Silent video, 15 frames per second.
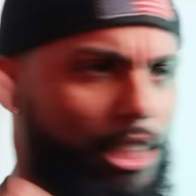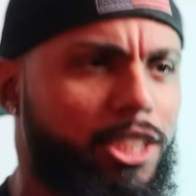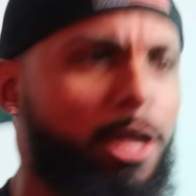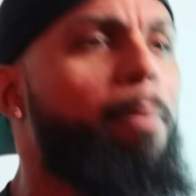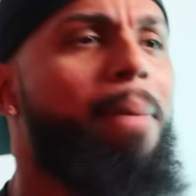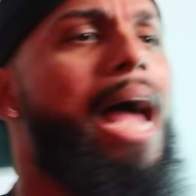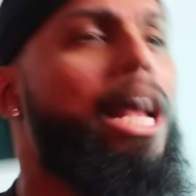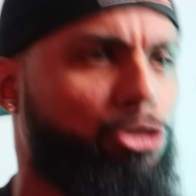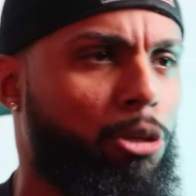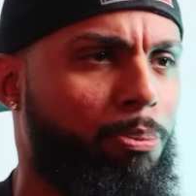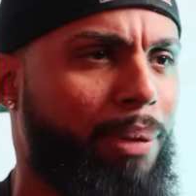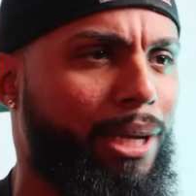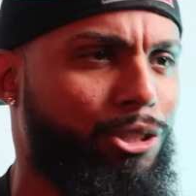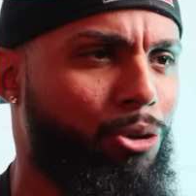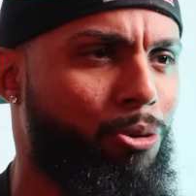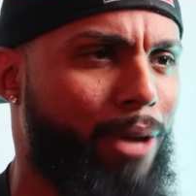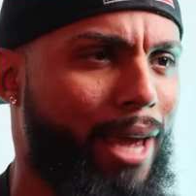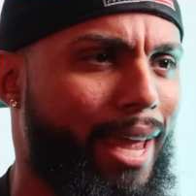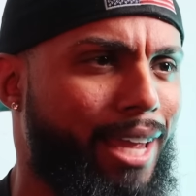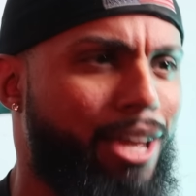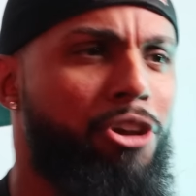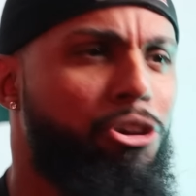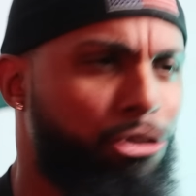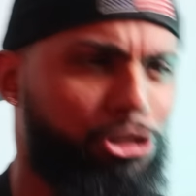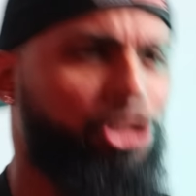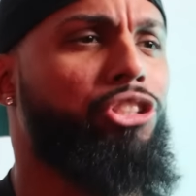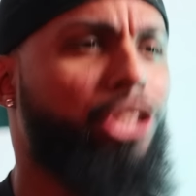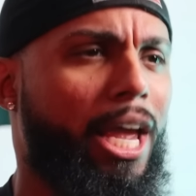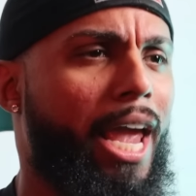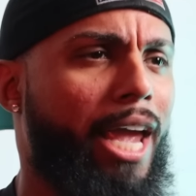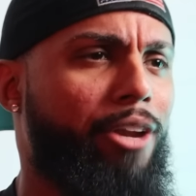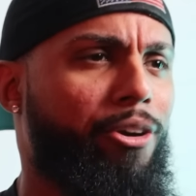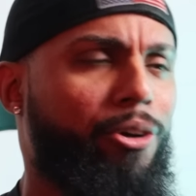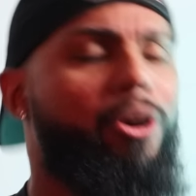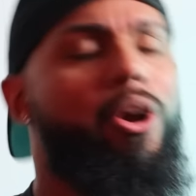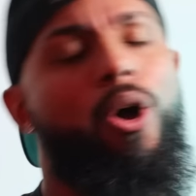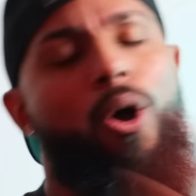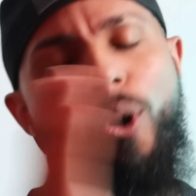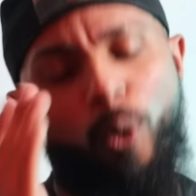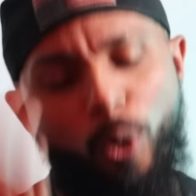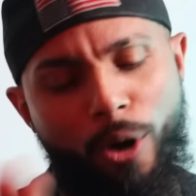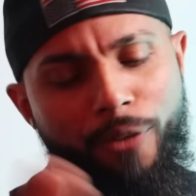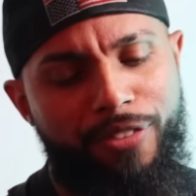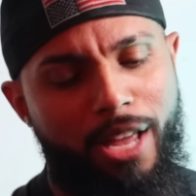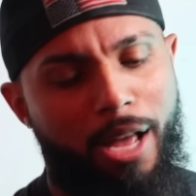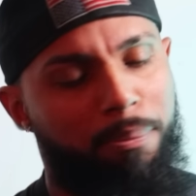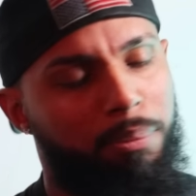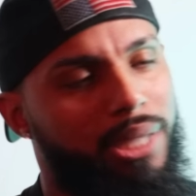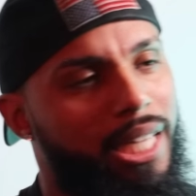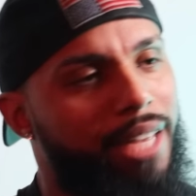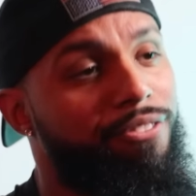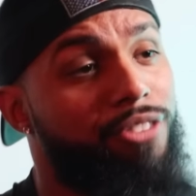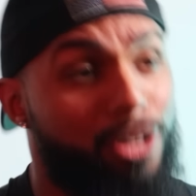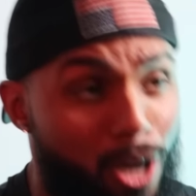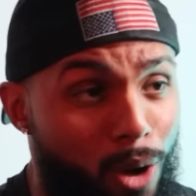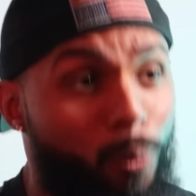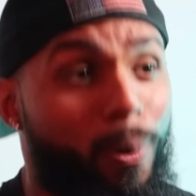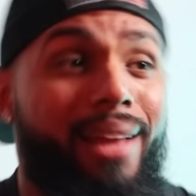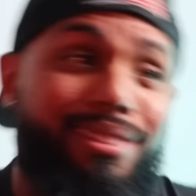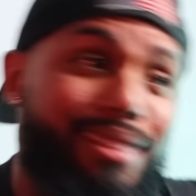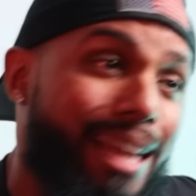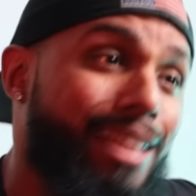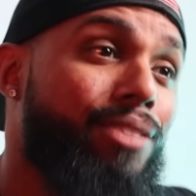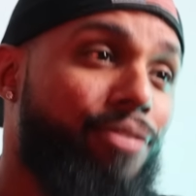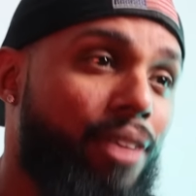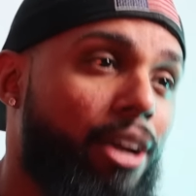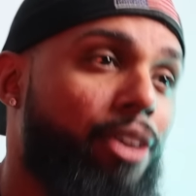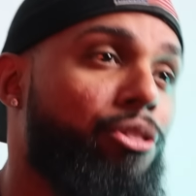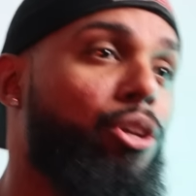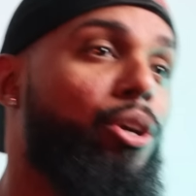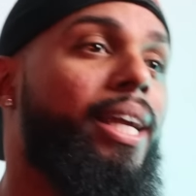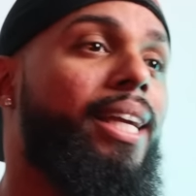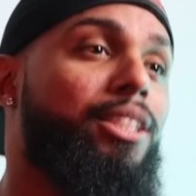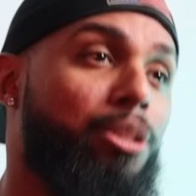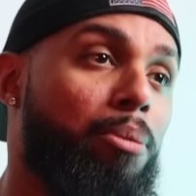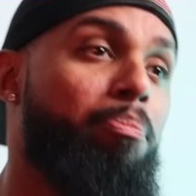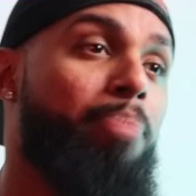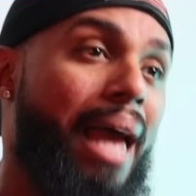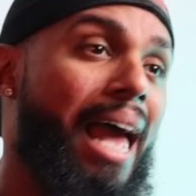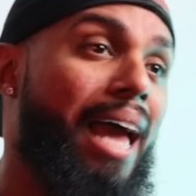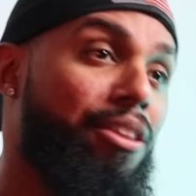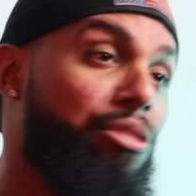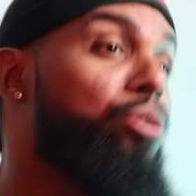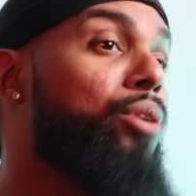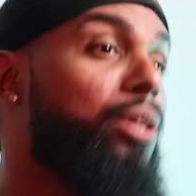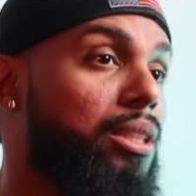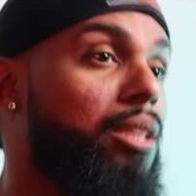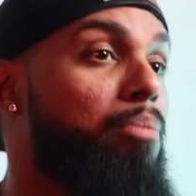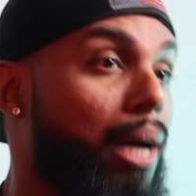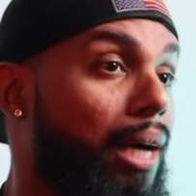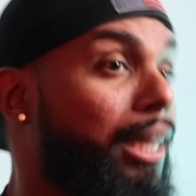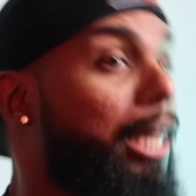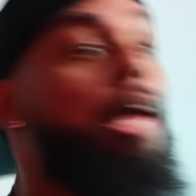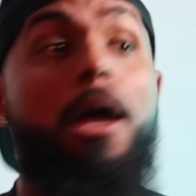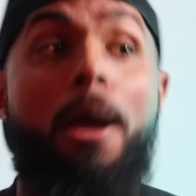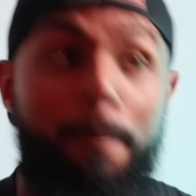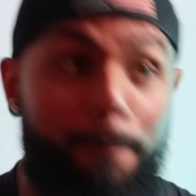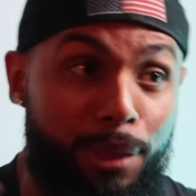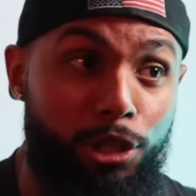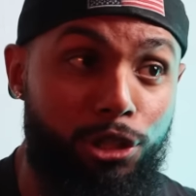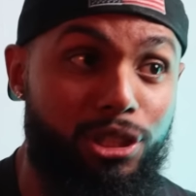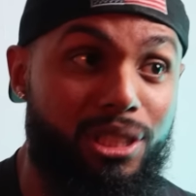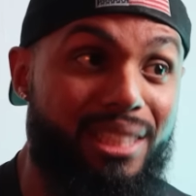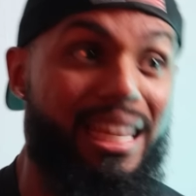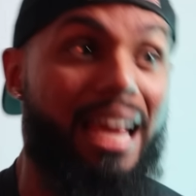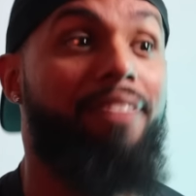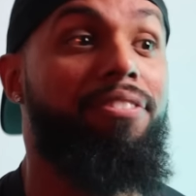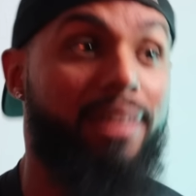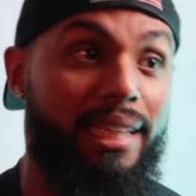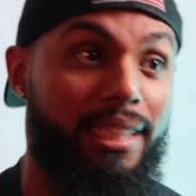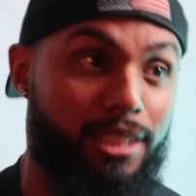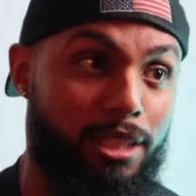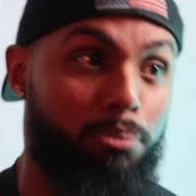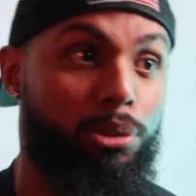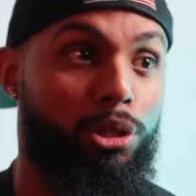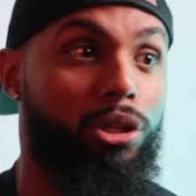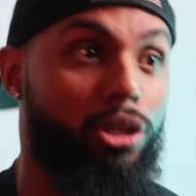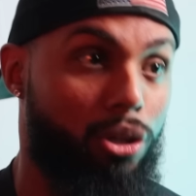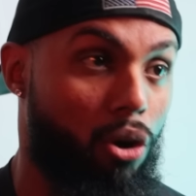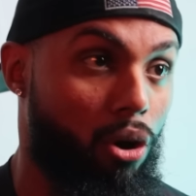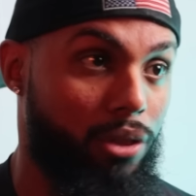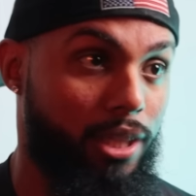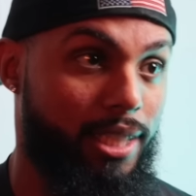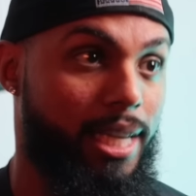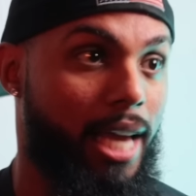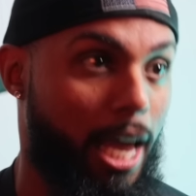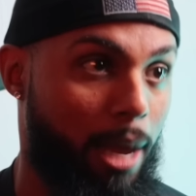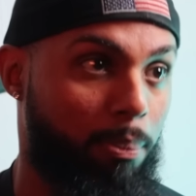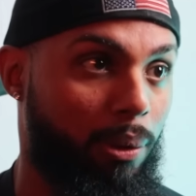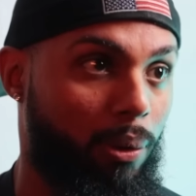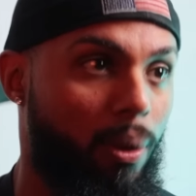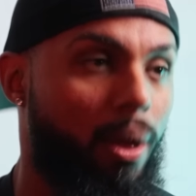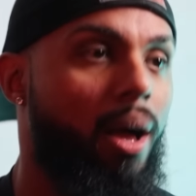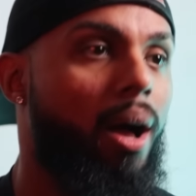It's a masterpiece, okay? You're just a hater. Or if you have believed, you know what? That's fair. There is some bad, there is some ugly, but there's definitely some good on the table.